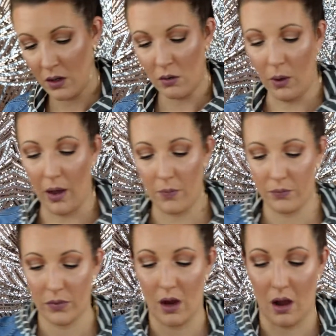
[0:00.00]
But
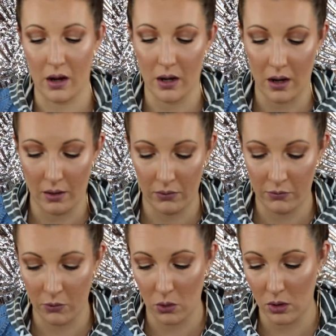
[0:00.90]
I got
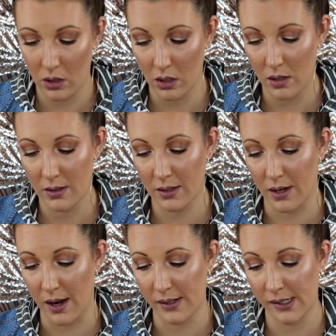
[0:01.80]
4
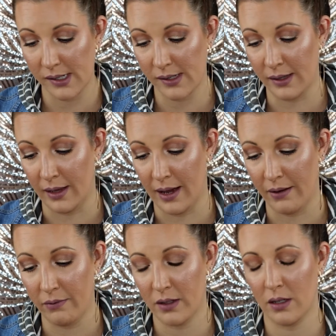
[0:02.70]
sauces
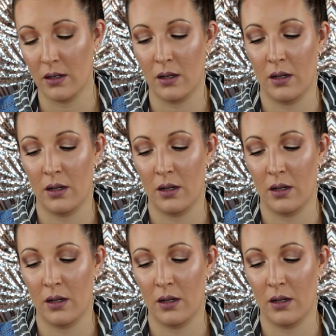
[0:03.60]
left.